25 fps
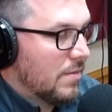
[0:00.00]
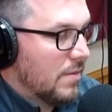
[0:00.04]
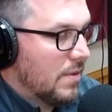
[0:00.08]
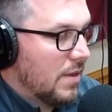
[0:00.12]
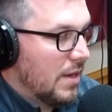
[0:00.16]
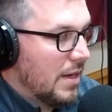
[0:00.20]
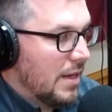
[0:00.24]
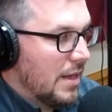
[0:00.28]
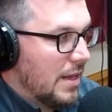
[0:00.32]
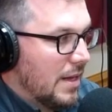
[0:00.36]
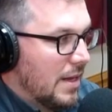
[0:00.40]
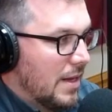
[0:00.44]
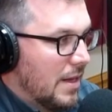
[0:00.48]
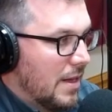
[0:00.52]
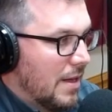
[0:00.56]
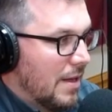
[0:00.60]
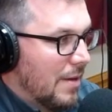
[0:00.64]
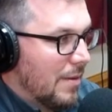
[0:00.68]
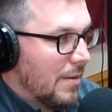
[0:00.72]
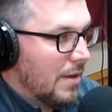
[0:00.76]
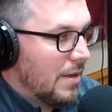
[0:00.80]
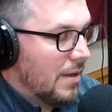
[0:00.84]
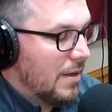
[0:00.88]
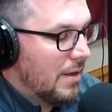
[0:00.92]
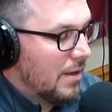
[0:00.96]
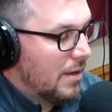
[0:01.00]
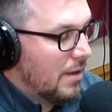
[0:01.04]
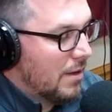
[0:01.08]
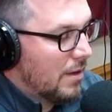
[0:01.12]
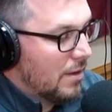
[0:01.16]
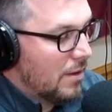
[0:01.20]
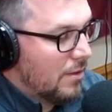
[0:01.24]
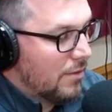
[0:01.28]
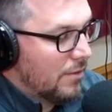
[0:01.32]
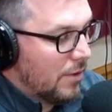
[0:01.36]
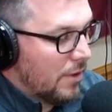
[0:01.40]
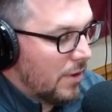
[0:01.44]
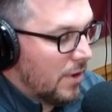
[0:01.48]
And then
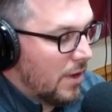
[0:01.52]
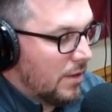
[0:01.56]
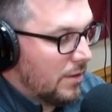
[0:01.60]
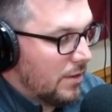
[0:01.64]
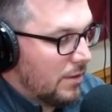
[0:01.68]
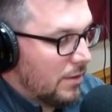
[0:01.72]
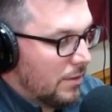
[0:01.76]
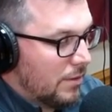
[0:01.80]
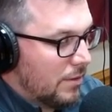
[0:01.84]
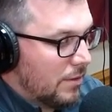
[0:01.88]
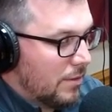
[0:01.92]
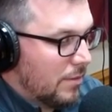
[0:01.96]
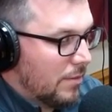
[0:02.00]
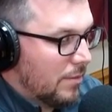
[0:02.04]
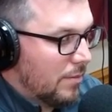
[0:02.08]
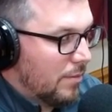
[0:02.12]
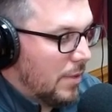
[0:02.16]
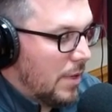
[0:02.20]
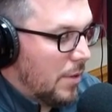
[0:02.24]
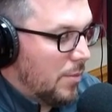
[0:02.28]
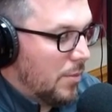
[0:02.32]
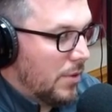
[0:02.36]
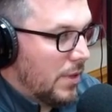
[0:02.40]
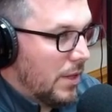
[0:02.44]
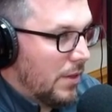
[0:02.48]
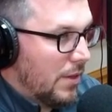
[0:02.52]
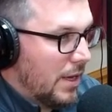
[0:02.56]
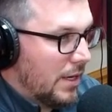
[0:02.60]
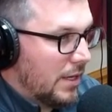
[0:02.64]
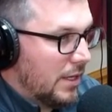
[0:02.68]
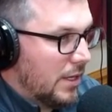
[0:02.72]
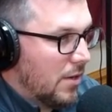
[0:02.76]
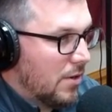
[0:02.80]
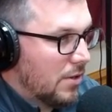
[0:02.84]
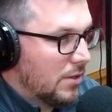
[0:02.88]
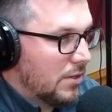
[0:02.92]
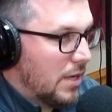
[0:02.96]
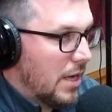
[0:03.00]
for us, people that like to
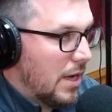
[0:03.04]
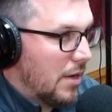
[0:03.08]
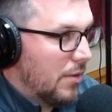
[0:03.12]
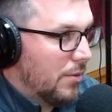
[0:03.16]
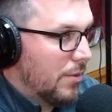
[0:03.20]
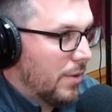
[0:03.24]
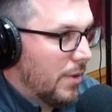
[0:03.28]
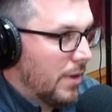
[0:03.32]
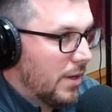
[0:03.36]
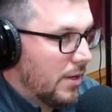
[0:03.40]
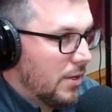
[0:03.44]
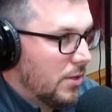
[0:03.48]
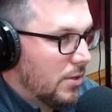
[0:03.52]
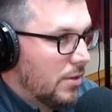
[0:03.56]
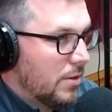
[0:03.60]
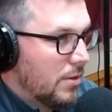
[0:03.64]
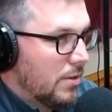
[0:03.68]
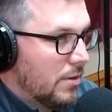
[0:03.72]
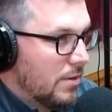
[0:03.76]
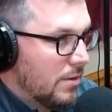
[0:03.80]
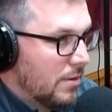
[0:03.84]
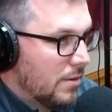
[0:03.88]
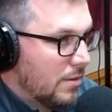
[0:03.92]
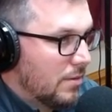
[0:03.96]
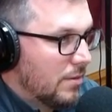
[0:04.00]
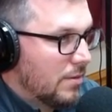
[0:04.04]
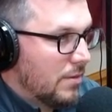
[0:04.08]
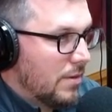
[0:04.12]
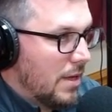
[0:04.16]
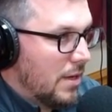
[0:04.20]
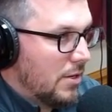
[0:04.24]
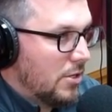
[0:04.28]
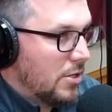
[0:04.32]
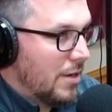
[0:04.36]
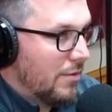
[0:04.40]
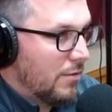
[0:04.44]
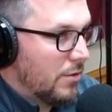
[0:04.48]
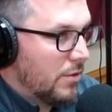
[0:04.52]
go to Southridge, that
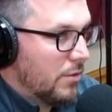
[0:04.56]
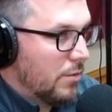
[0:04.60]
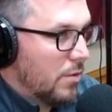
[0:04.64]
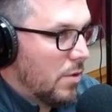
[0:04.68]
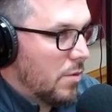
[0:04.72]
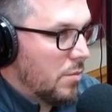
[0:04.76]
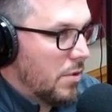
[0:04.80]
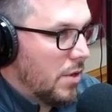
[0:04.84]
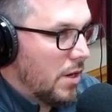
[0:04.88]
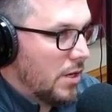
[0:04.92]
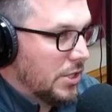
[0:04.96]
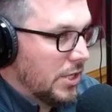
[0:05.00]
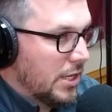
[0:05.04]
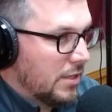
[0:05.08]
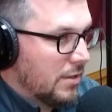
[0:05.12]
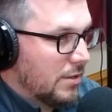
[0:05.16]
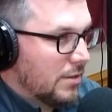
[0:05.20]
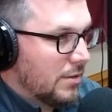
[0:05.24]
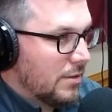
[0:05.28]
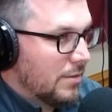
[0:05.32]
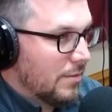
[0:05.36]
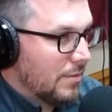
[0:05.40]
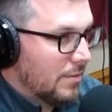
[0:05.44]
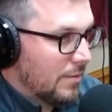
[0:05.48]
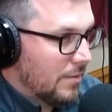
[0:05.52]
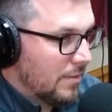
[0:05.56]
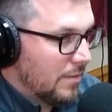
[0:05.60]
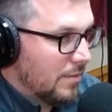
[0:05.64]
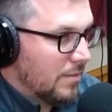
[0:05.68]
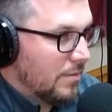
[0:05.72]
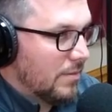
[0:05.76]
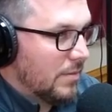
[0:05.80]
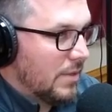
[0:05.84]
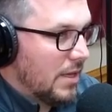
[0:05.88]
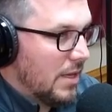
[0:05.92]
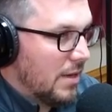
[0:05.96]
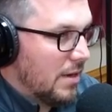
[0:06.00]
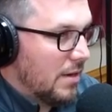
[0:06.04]
Jefferson Road project's
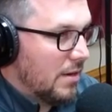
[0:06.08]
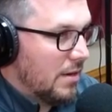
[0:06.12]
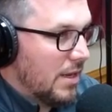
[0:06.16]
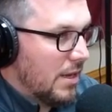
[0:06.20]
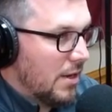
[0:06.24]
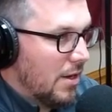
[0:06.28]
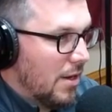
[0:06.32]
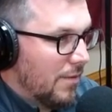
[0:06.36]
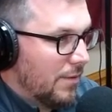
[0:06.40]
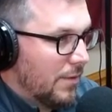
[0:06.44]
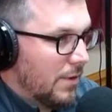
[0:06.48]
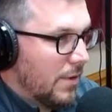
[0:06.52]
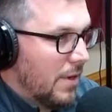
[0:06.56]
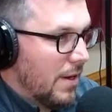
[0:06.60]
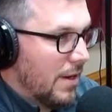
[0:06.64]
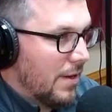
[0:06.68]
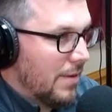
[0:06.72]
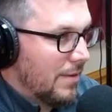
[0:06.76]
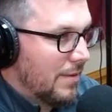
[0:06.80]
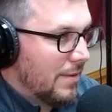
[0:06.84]
getting off the ground.